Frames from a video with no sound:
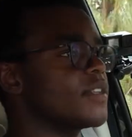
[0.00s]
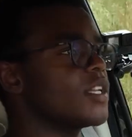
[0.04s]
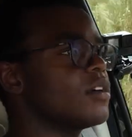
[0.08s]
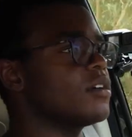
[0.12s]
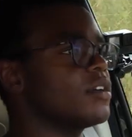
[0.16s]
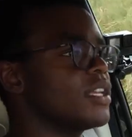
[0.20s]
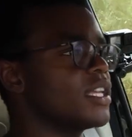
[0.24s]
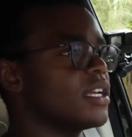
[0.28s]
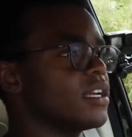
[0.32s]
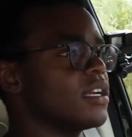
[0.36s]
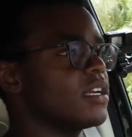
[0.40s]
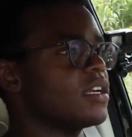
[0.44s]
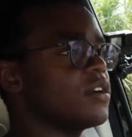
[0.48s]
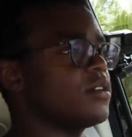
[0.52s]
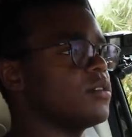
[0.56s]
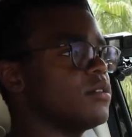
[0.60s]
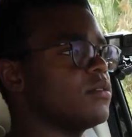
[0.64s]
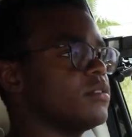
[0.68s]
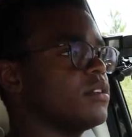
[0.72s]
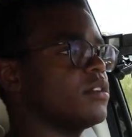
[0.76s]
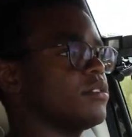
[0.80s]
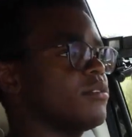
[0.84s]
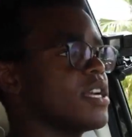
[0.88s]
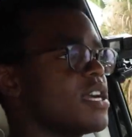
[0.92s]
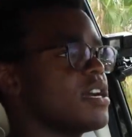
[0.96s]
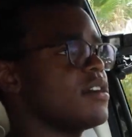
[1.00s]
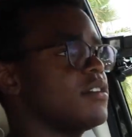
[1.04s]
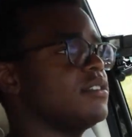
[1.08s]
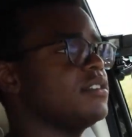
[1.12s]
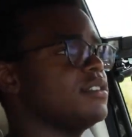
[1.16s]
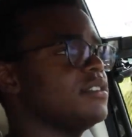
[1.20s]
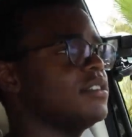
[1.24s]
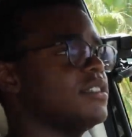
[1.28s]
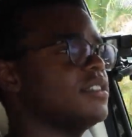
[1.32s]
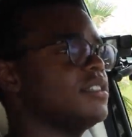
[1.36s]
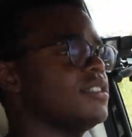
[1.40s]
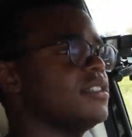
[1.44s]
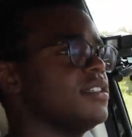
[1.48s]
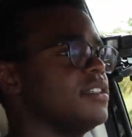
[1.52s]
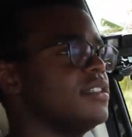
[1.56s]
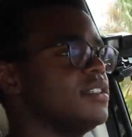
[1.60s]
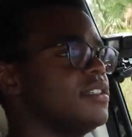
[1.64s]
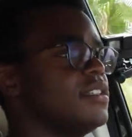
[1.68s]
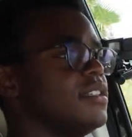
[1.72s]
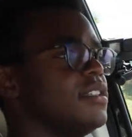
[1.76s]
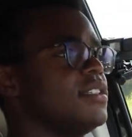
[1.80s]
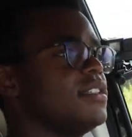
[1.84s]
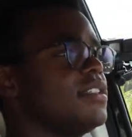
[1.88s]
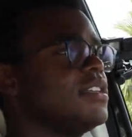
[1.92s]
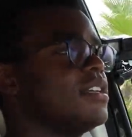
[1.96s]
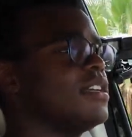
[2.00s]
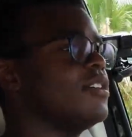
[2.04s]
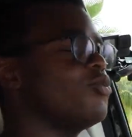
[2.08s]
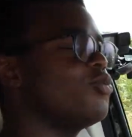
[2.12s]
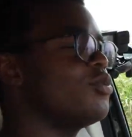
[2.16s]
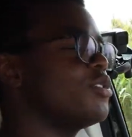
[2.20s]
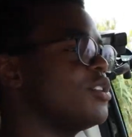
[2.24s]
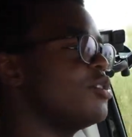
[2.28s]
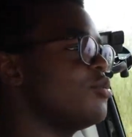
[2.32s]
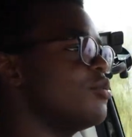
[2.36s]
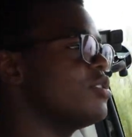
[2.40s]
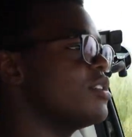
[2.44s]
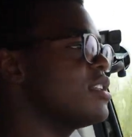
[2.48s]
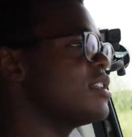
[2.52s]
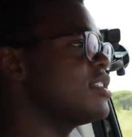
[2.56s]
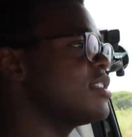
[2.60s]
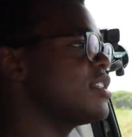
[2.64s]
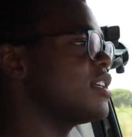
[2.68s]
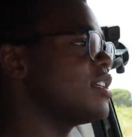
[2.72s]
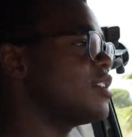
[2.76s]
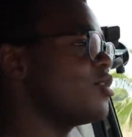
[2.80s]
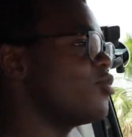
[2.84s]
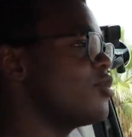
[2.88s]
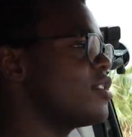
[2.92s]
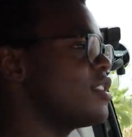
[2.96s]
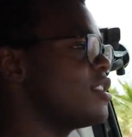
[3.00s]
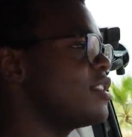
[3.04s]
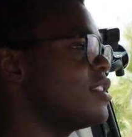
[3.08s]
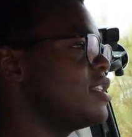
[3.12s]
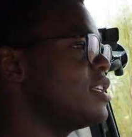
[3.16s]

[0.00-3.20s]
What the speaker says: oh yeah, go around. Well, you can tell with